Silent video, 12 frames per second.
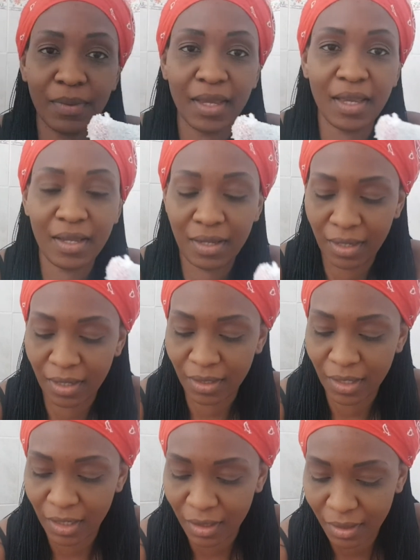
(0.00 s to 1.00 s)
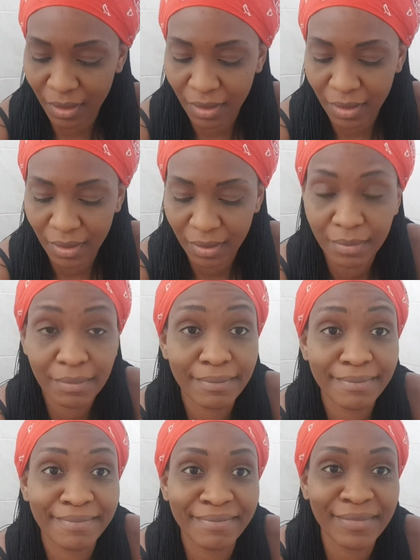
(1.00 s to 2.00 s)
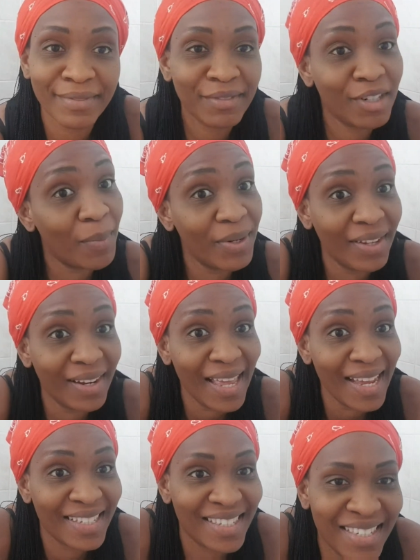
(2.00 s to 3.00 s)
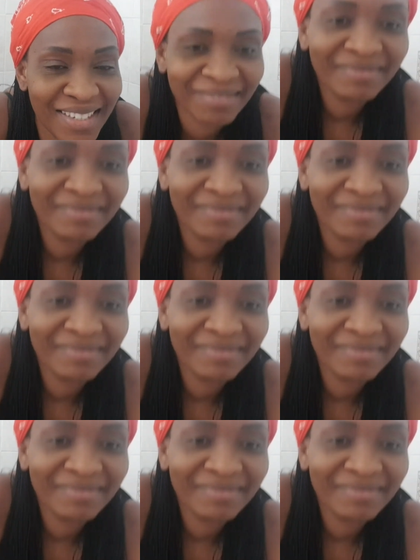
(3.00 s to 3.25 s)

there and then rub on the legs.